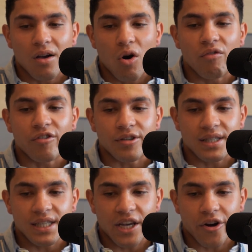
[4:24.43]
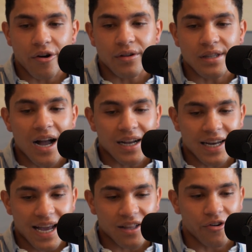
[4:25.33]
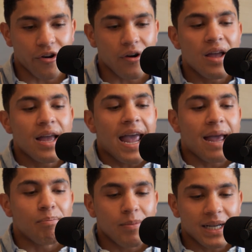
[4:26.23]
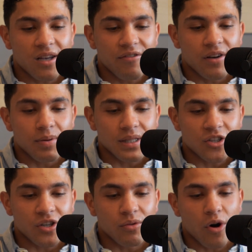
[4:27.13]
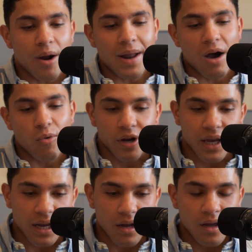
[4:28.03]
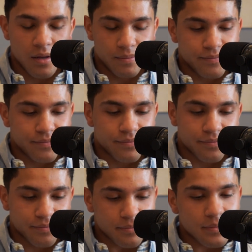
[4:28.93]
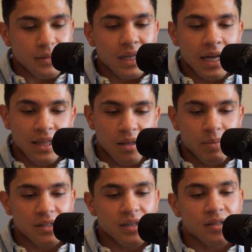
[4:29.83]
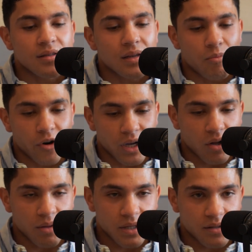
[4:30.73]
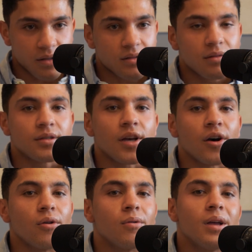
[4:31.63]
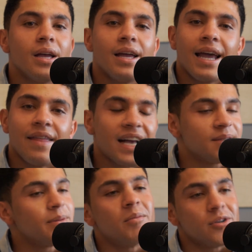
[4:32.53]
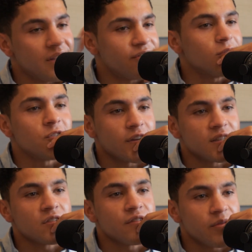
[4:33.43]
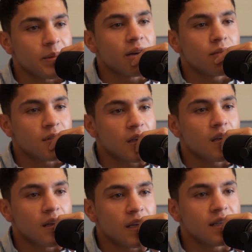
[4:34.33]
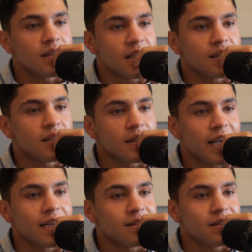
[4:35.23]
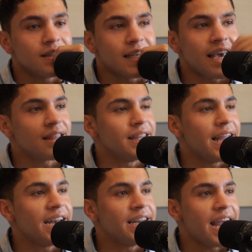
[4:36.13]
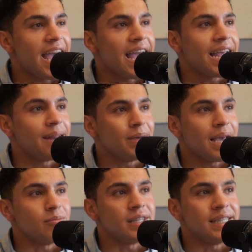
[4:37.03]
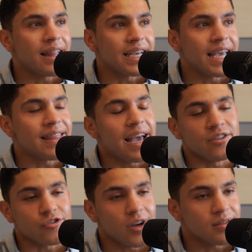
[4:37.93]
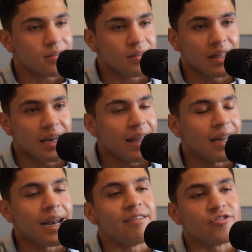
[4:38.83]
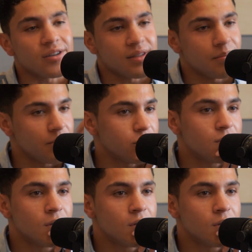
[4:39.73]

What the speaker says: overseer dot connector and put myself in a position where I'm not working in the business, I'm working on the business. So, and that's been the most difficult transition for me, I would say, is to like take the day to day and be able to delegate that and trust and have trust in people.